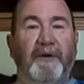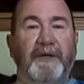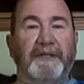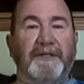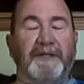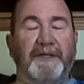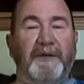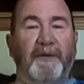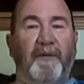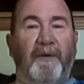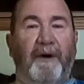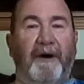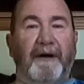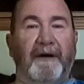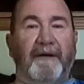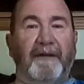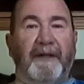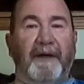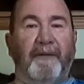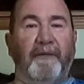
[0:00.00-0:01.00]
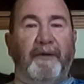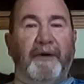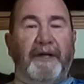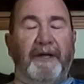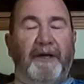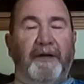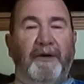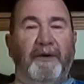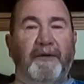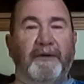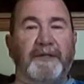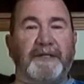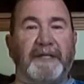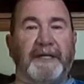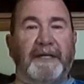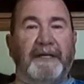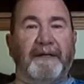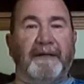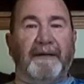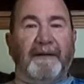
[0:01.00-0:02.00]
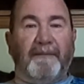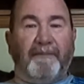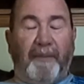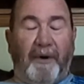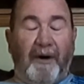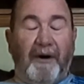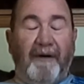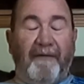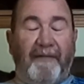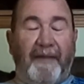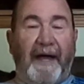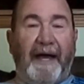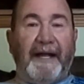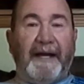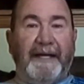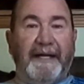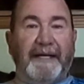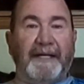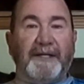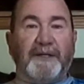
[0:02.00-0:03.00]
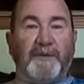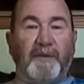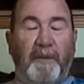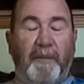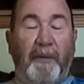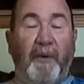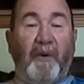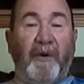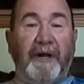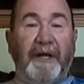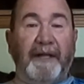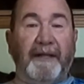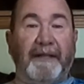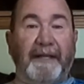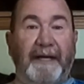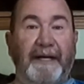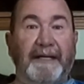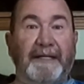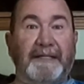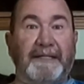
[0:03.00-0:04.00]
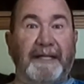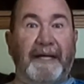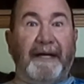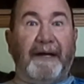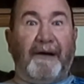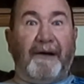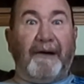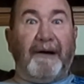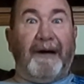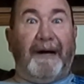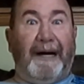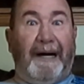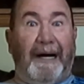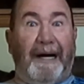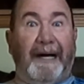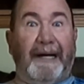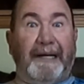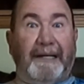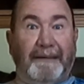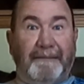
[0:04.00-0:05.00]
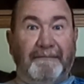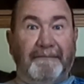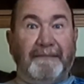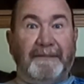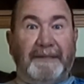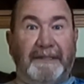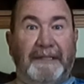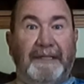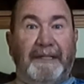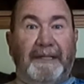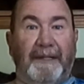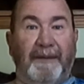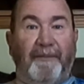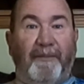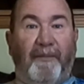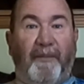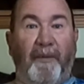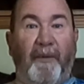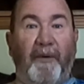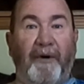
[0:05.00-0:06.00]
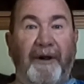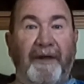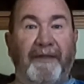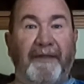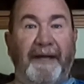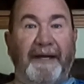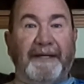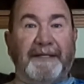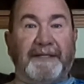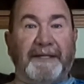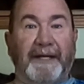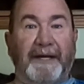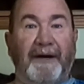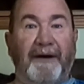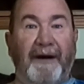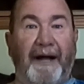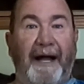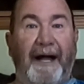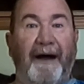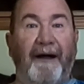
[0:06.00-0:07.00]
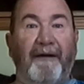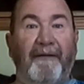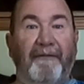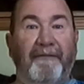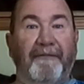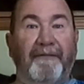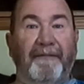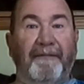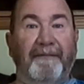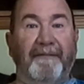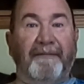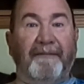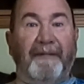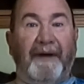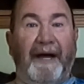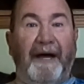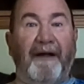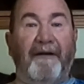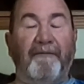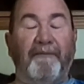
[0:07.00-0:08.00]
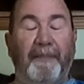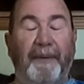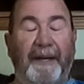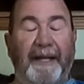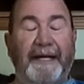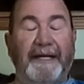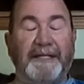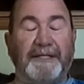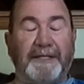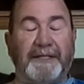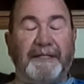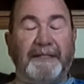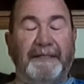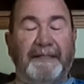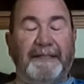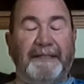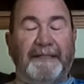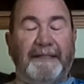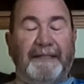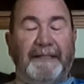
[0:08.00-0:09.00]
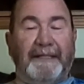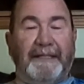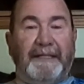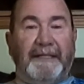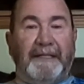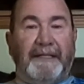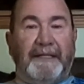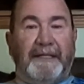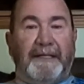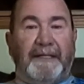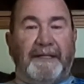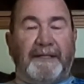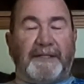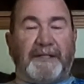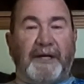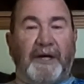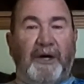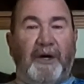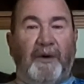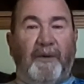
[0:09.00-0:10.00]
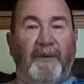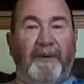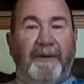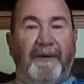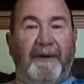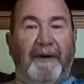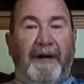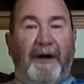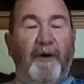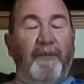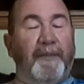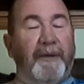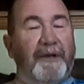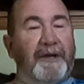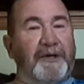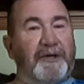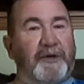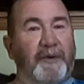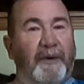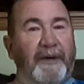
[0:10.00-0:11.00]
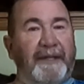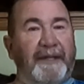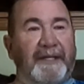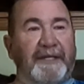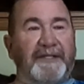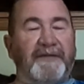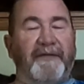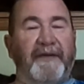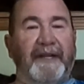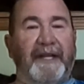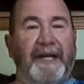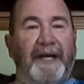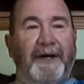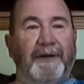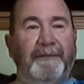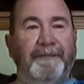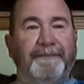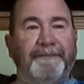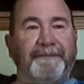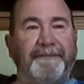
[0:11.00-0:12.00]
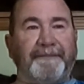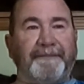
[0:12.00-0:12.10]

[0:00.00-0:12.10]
woods and the water that we use, and part of that is reporting things that are odd, reporting things that are out of place. So, hope you enjoyed this video